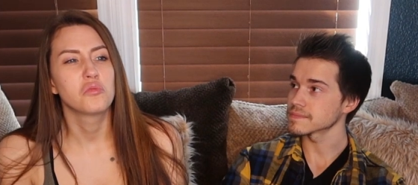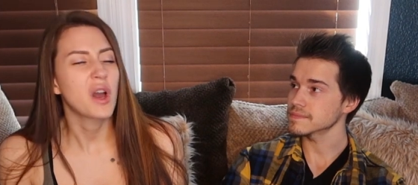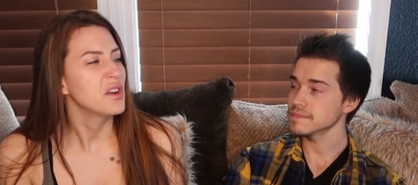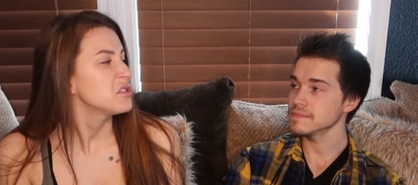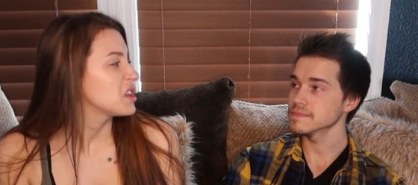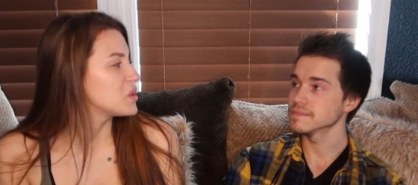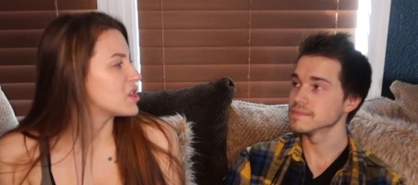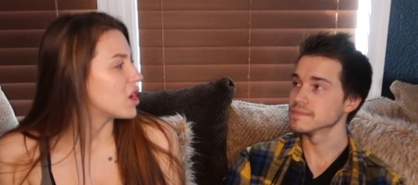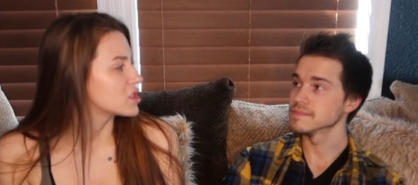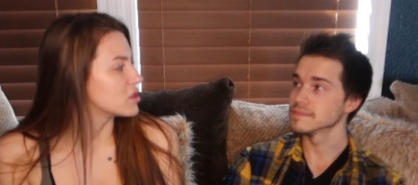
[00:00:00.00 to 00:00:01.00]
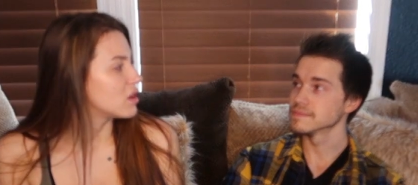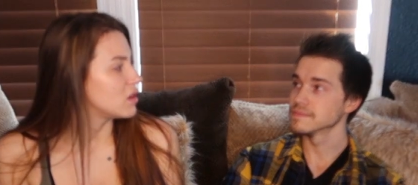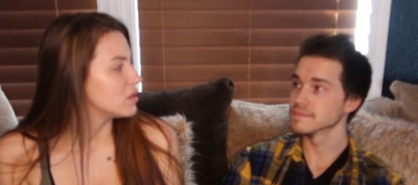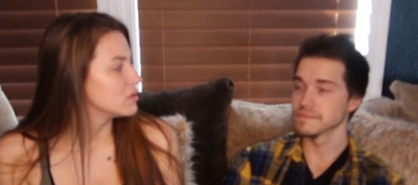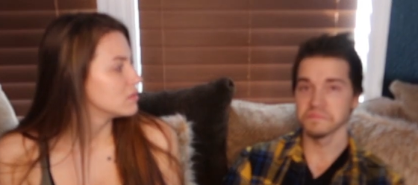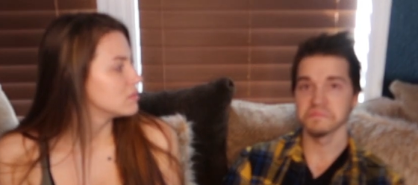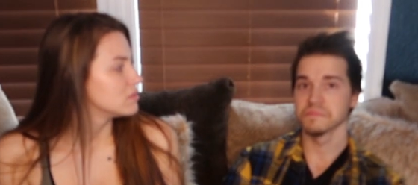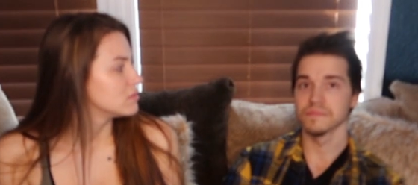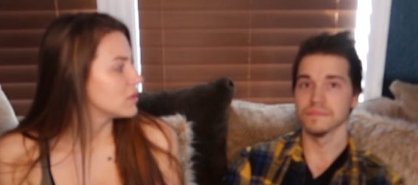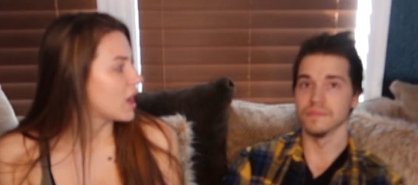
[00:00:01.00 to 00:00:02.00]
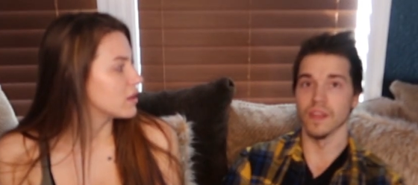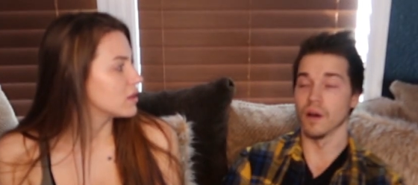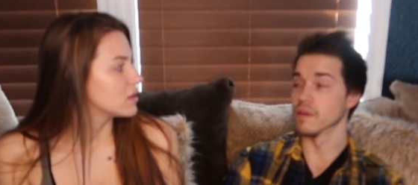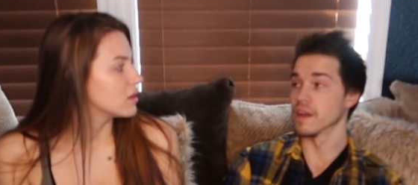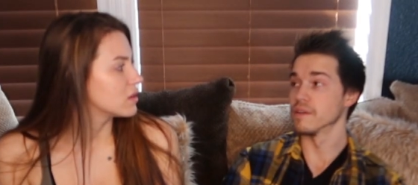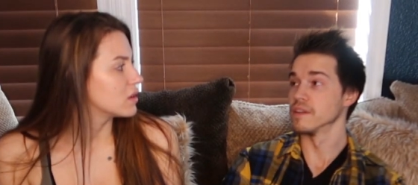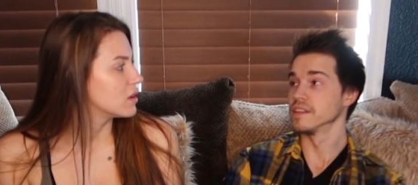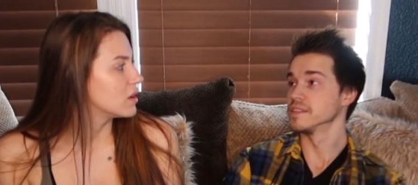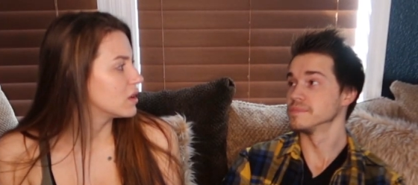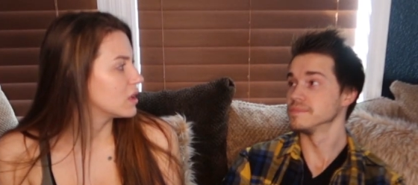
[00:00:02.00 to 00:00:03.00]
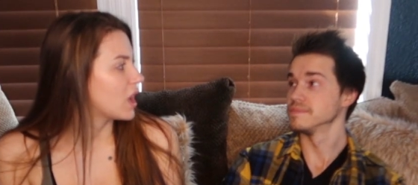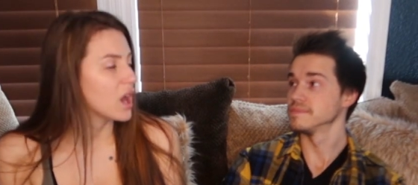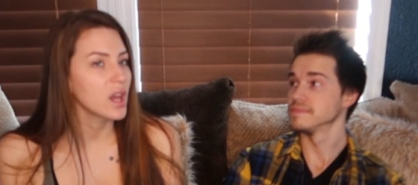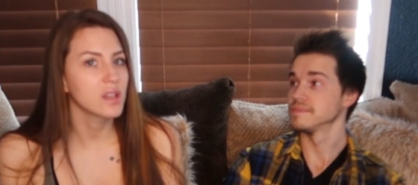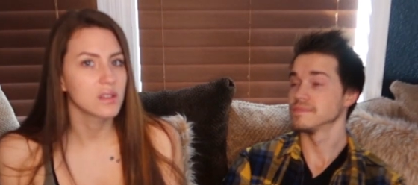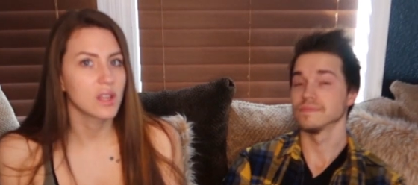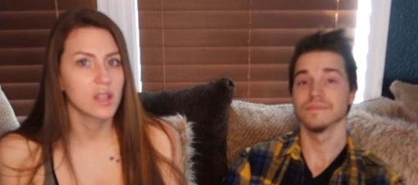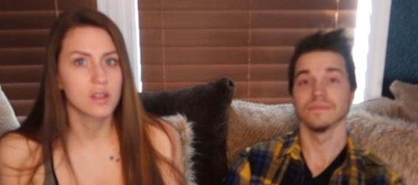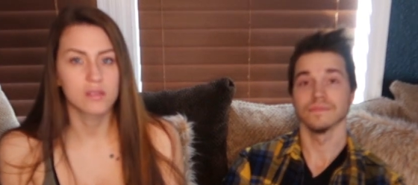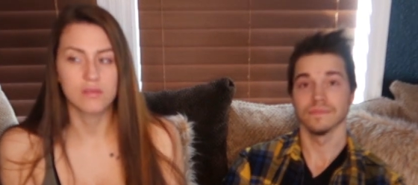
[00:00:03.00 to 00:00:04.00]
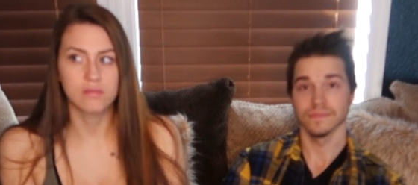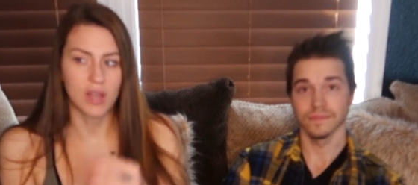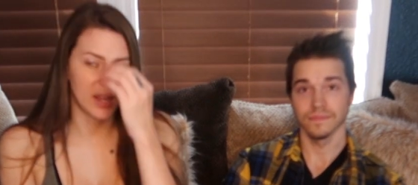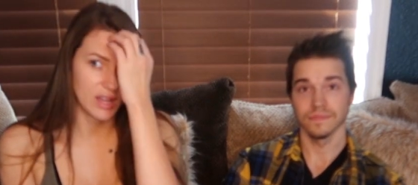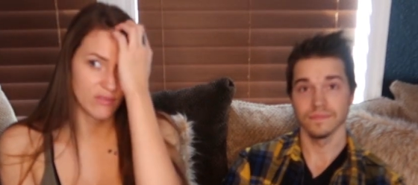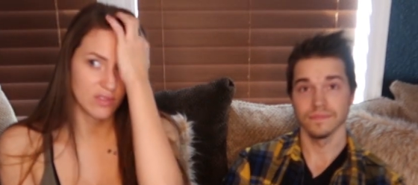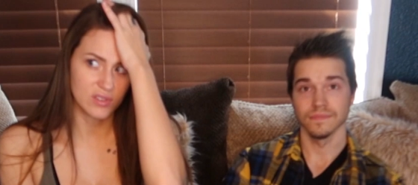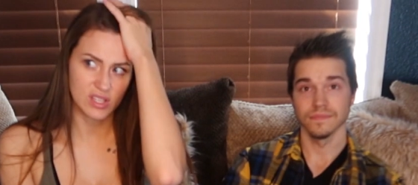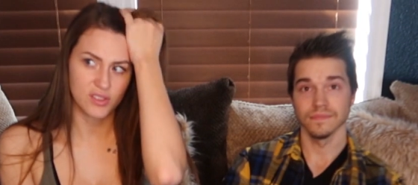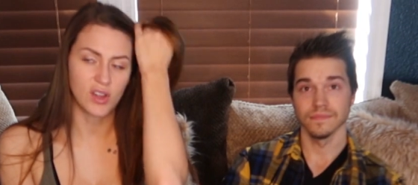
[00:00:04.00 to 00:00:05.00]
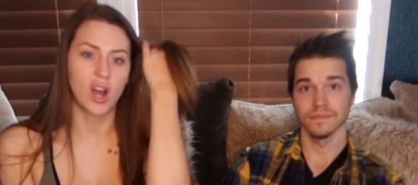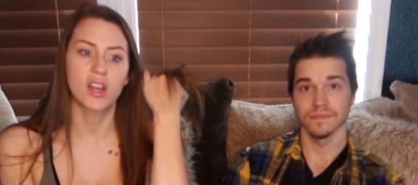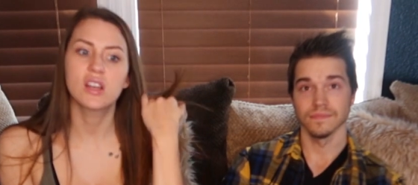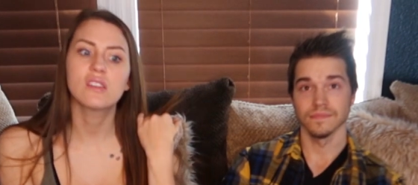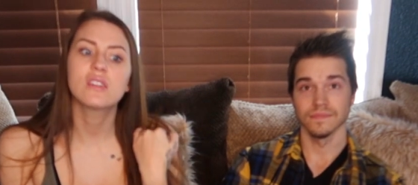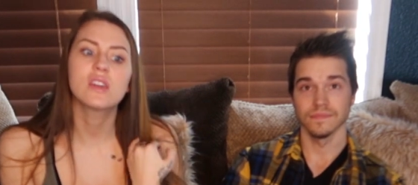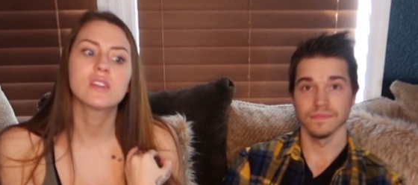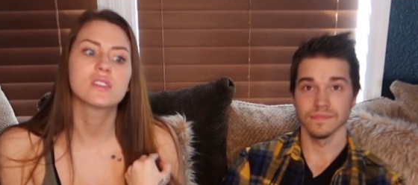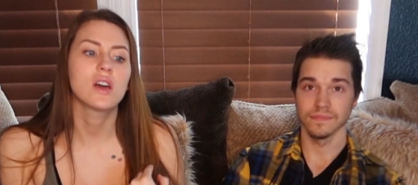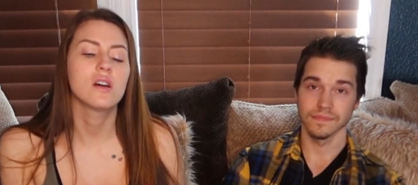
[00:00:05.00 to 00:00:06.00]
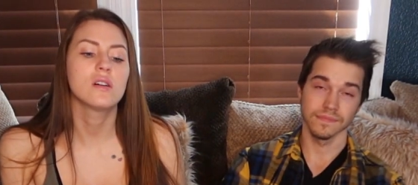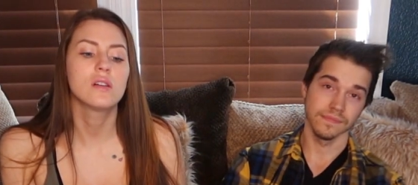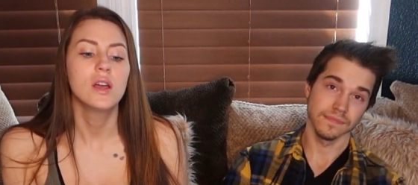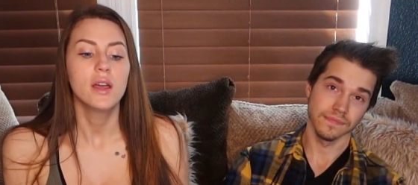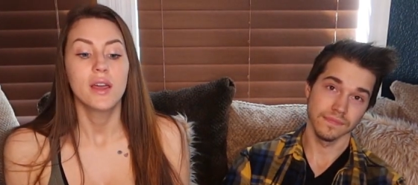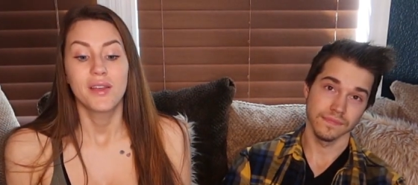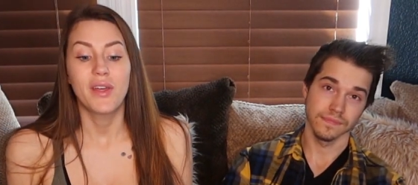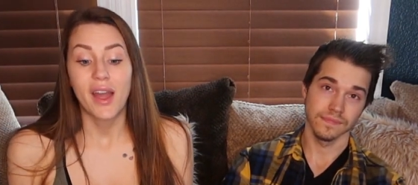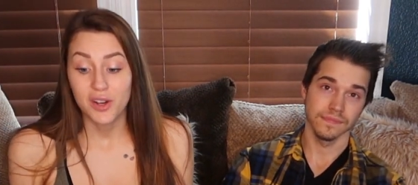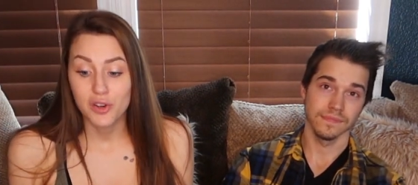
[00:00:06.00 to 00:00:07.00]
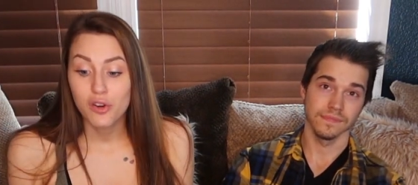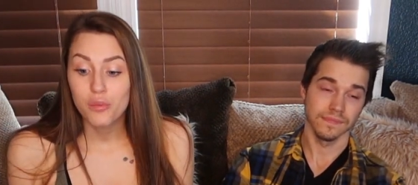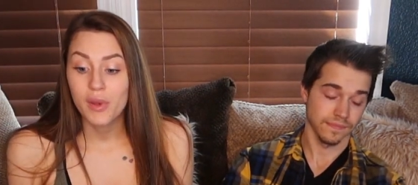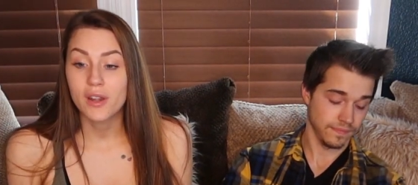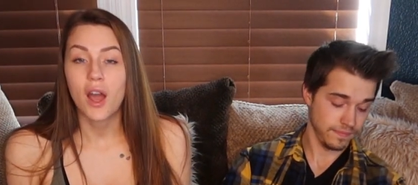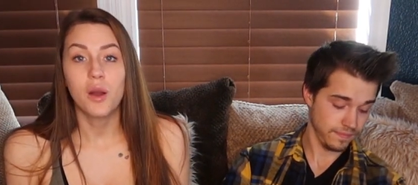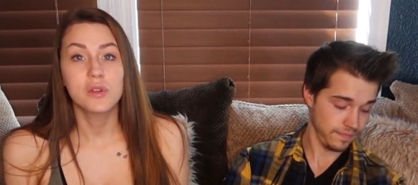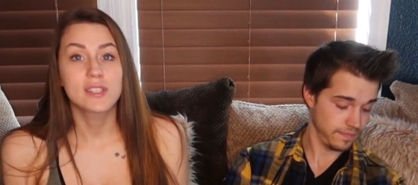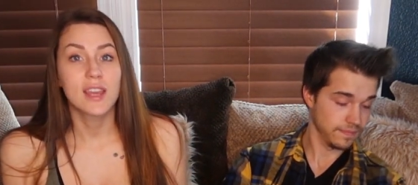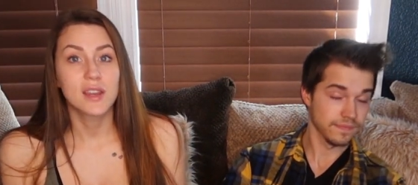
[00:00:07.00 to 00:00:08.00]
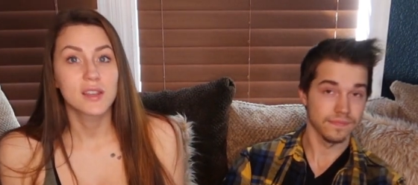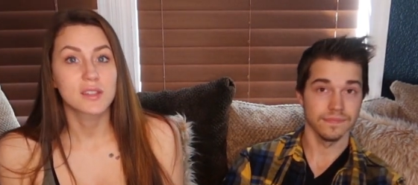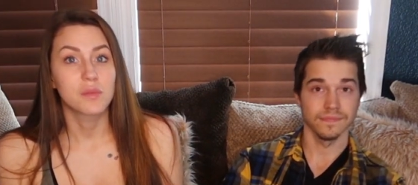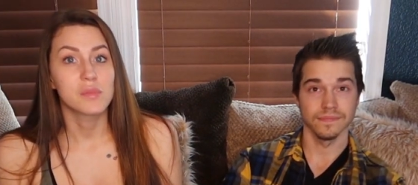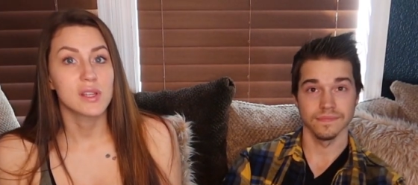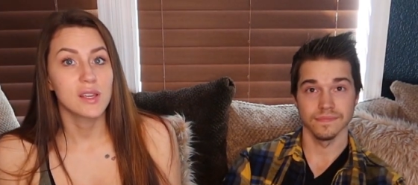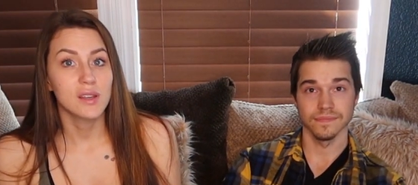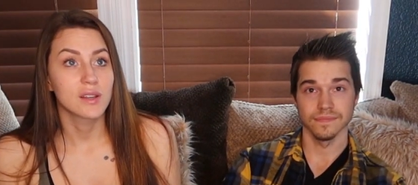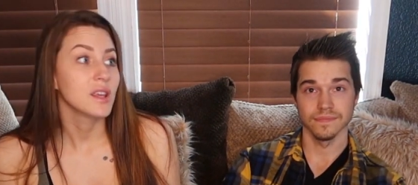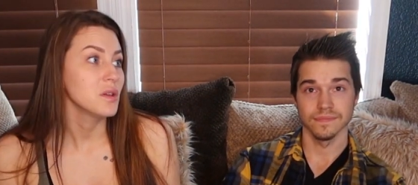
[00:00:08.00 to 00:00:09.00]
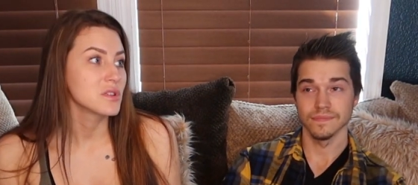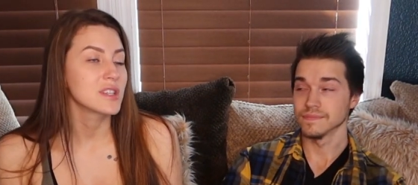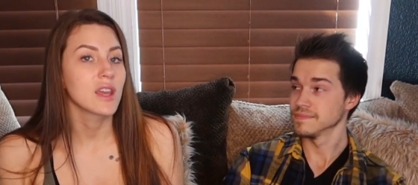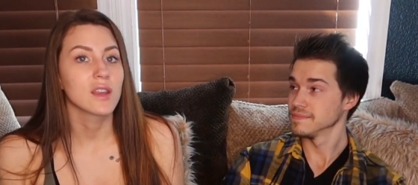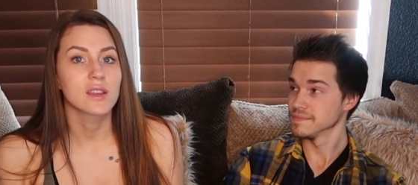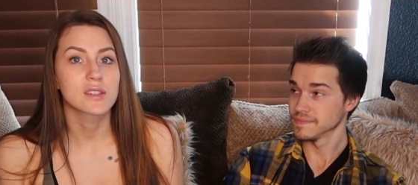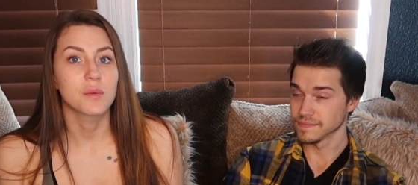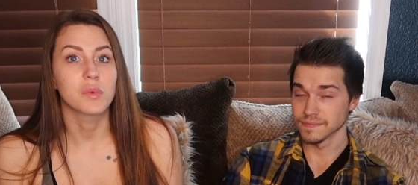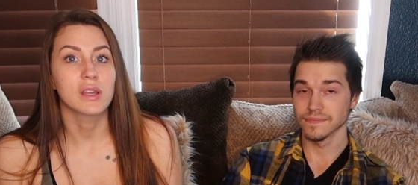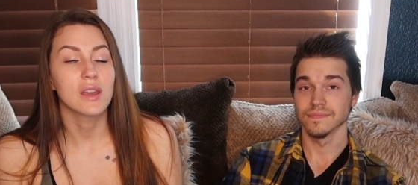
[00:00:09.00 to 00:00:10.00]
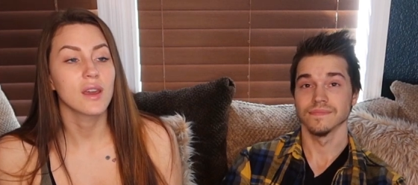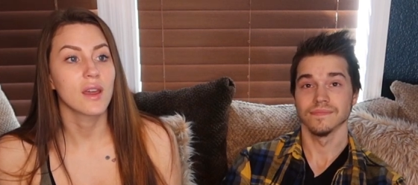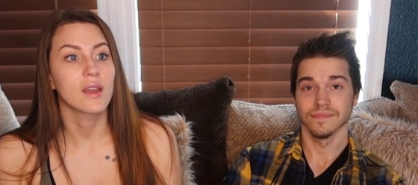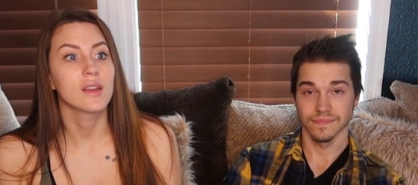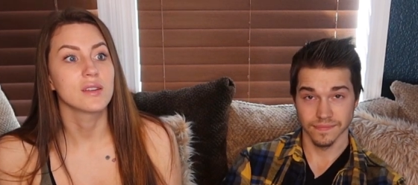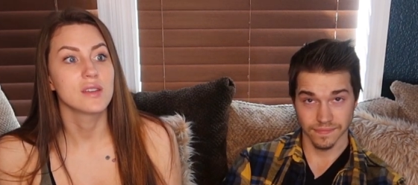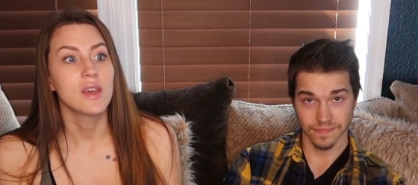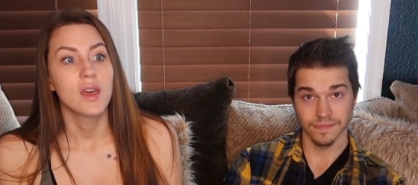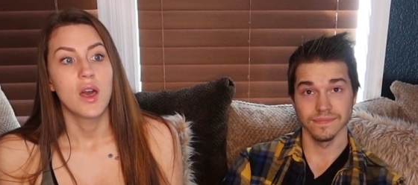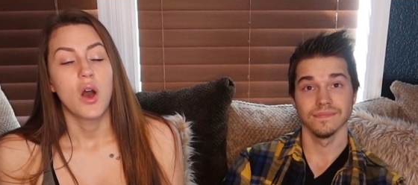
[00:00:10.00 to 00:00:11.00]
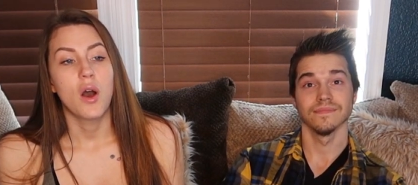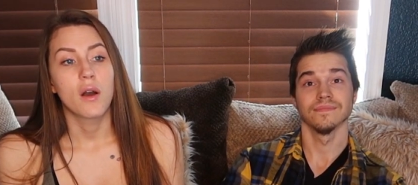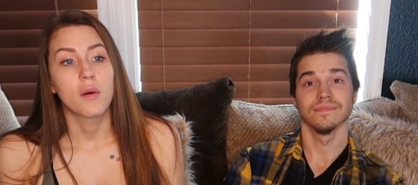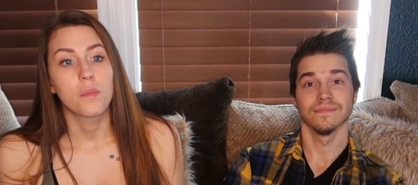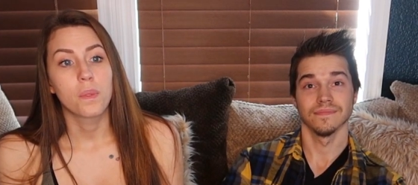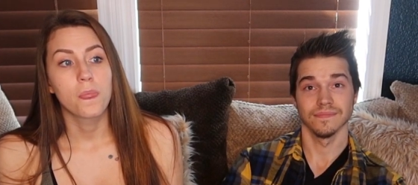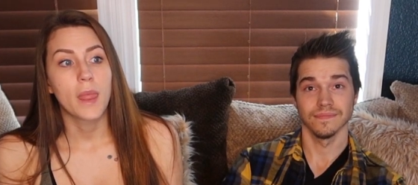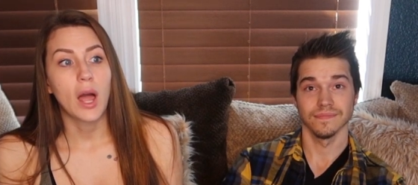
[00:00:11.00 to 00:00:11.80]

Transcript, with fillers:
Speaker 1: I don't think we talked at all. I, no, not really. Yeah, I, and I never really thought anything until that group and I was dating somebody and he was dating somebody and um,